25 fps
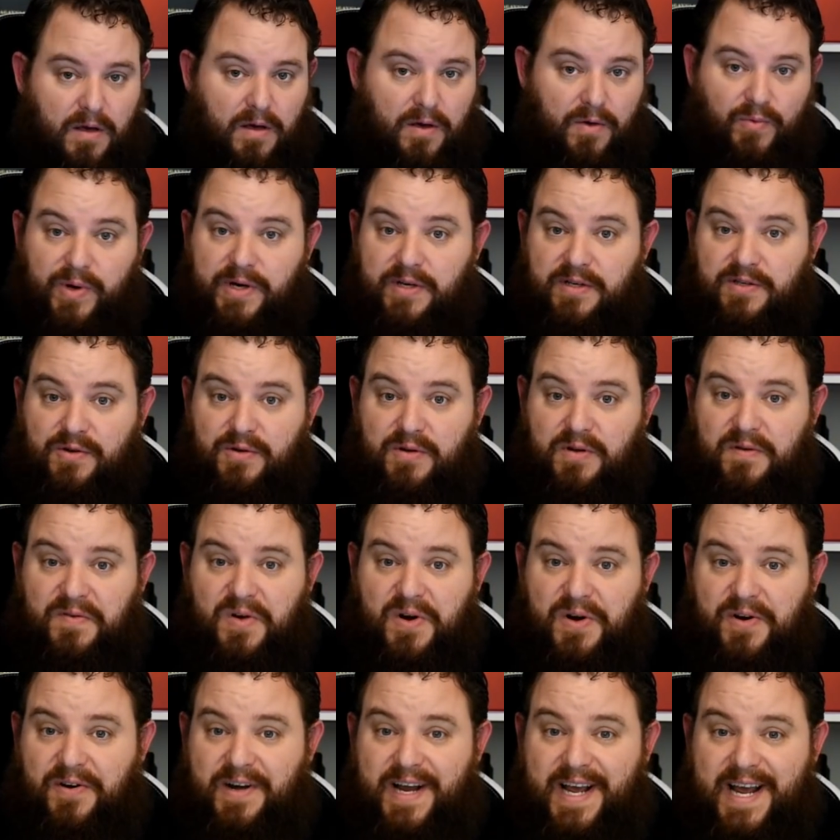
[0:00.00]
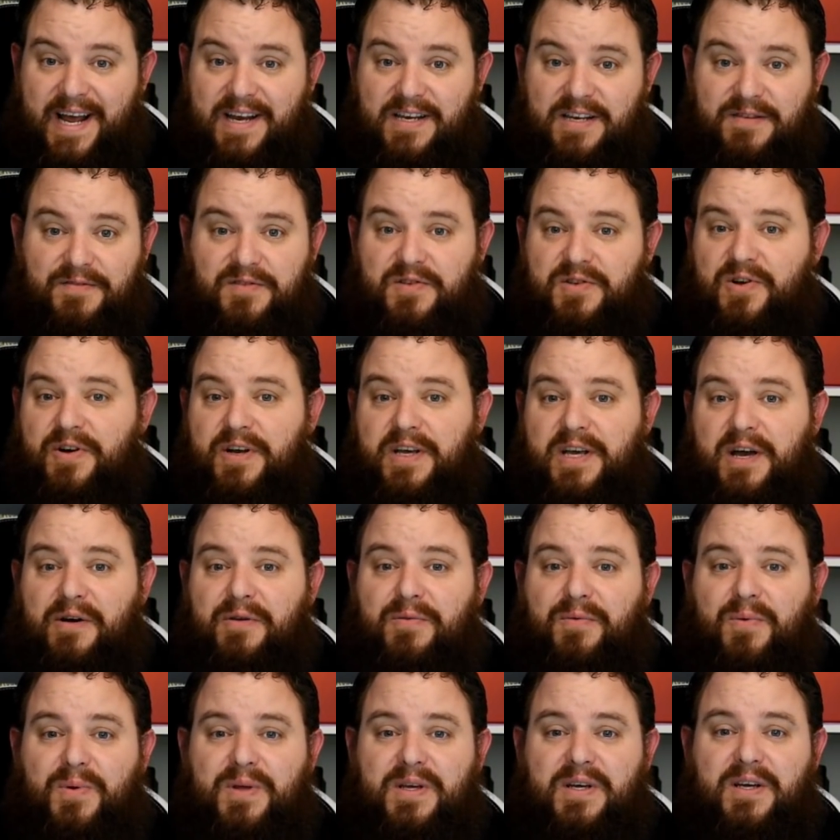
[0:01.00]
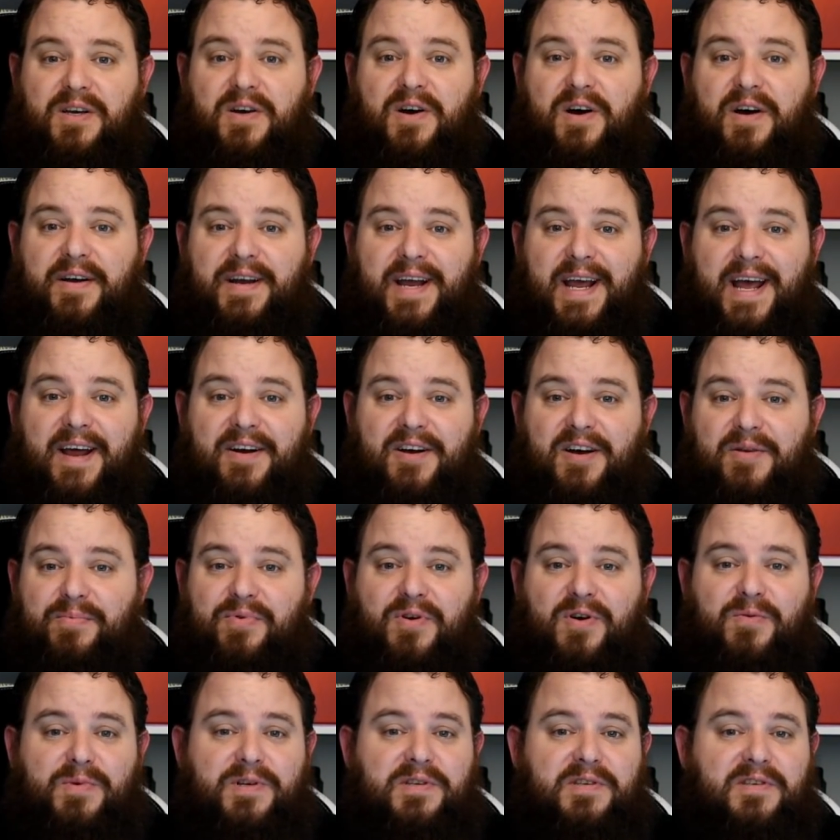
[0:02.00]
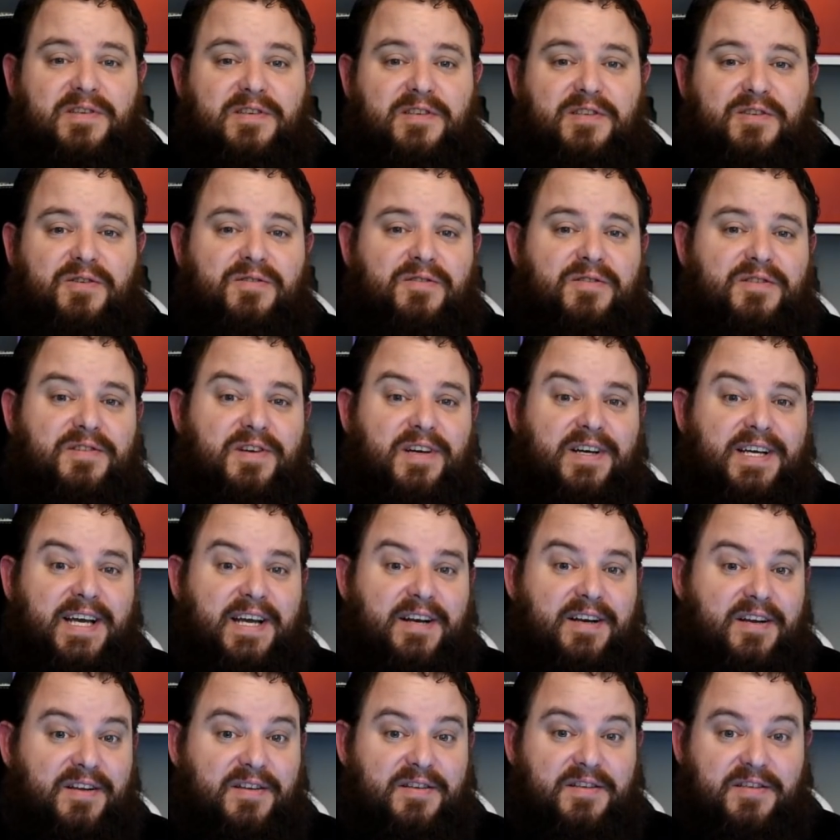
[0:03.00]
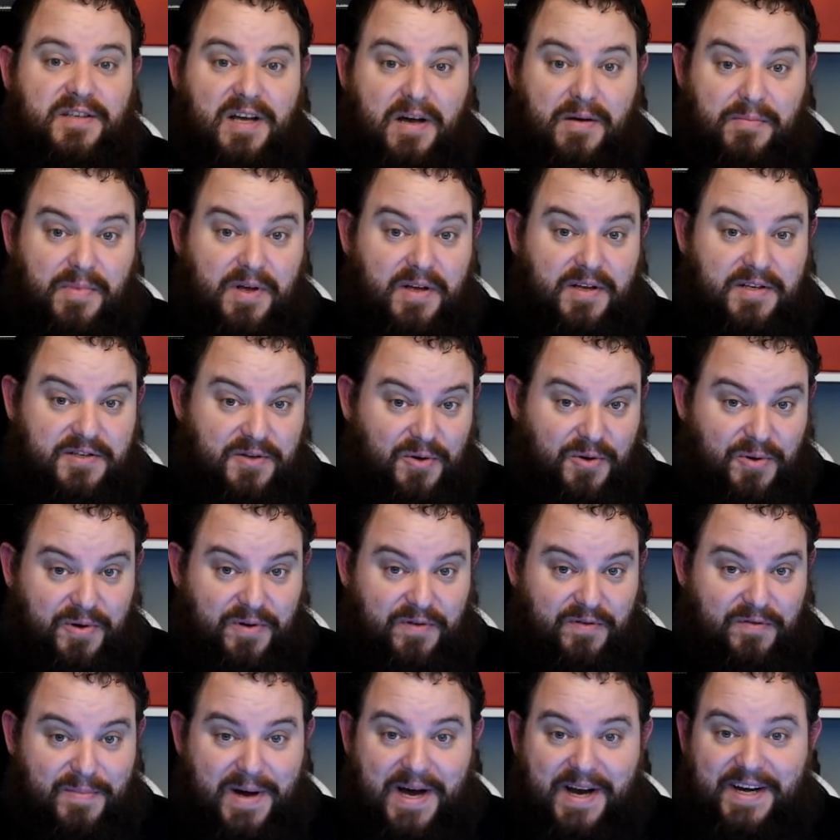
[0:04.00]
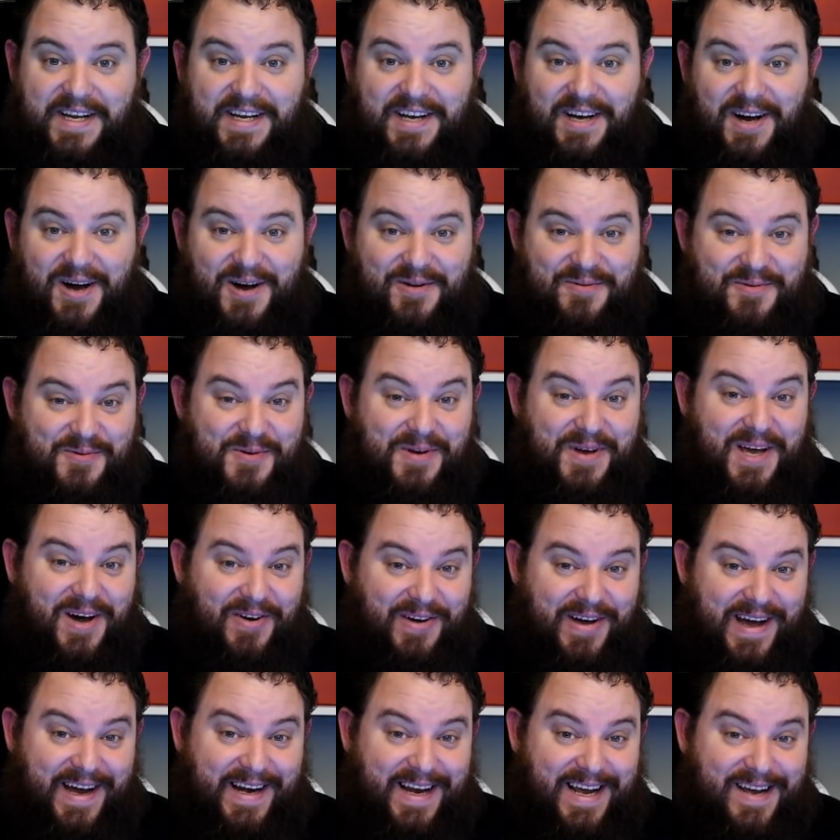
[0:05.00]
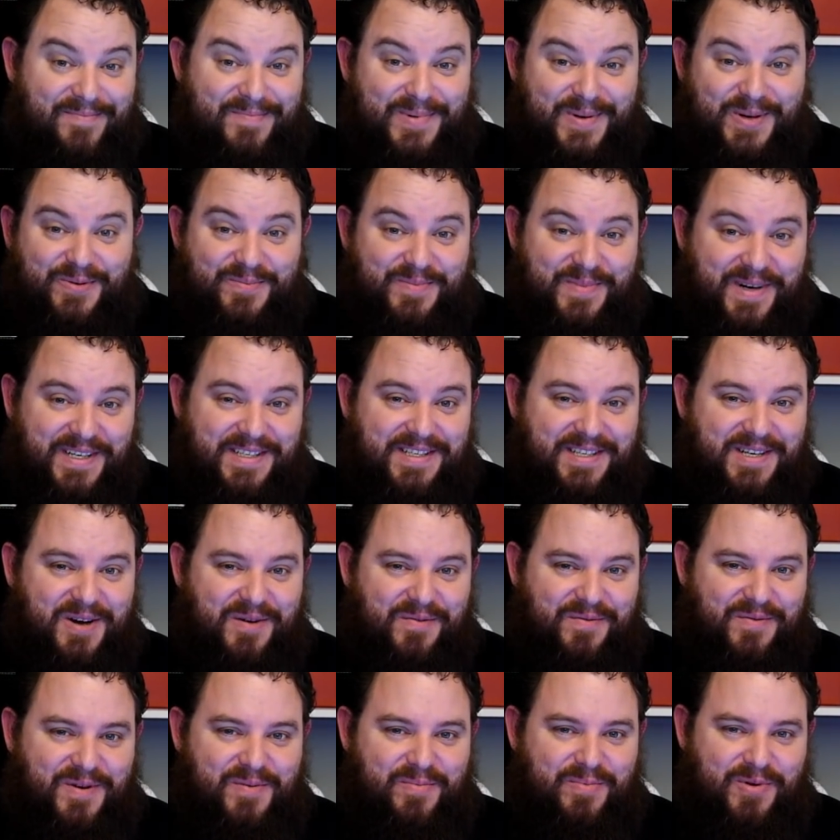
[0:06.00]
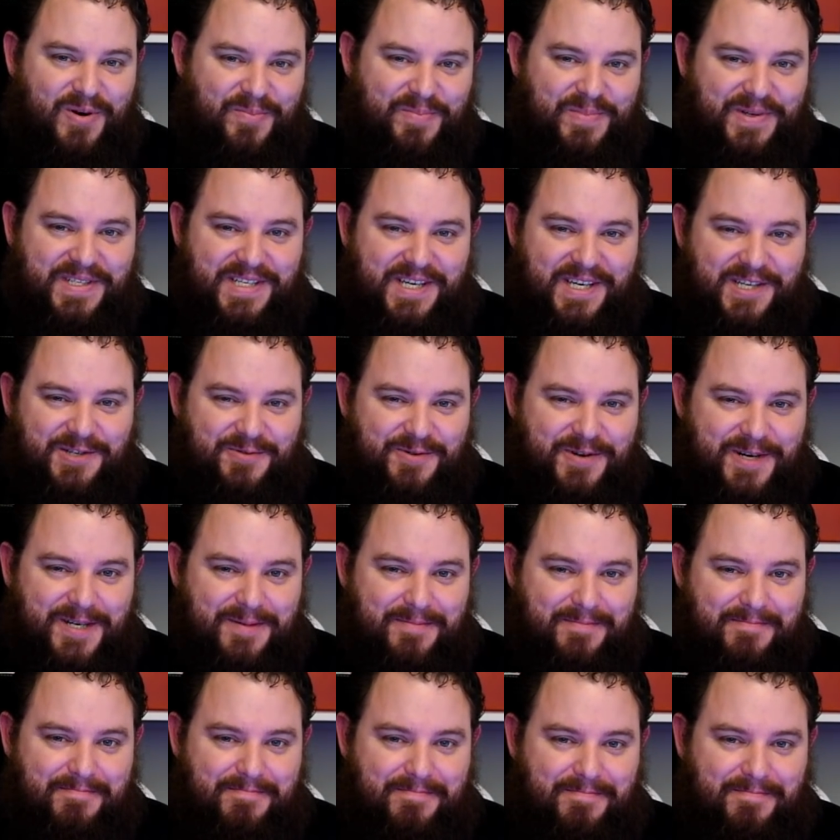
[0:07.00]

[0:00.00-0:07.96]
When it's all you've got on hand, you've just got to go with what you got, and I promise as soon as I get some sort of money, I will go out and build myself a proper test rig.